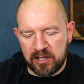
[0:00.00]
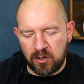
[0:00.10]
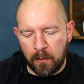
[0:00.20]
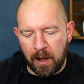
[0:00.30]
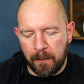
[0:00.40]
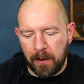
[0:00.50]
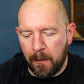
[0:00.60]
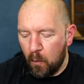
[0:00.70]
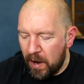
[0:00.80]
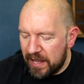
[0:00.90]
So I'm, I'm,
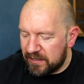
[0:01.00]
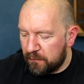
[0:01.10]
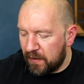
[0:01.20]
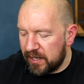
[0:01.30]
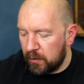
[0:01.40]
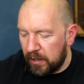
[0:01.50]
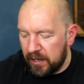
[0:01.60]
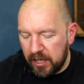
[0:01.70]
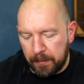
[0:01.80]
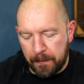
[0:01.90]
I'm waiting to find out a
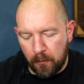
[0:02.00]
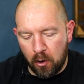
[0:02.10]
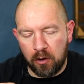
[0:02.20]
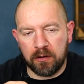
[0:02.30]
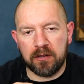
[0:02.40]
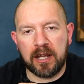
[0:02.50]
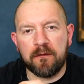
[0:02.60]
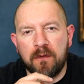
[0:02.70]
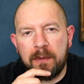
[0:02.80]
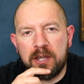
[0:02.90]
little bit more
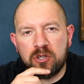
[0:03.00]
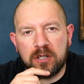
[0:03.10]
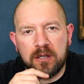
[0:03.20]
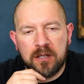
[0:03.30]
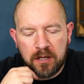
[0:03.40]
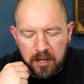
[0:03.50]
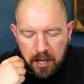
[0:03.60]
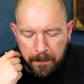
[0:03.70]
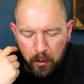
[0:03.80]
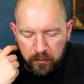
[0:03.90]
information
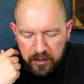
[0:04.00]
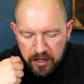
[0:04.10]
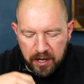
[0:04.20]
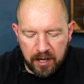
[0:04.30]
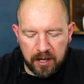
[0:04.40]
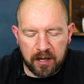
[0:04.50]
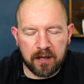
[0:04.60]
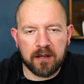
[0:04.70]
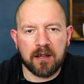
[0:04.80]
about the uh,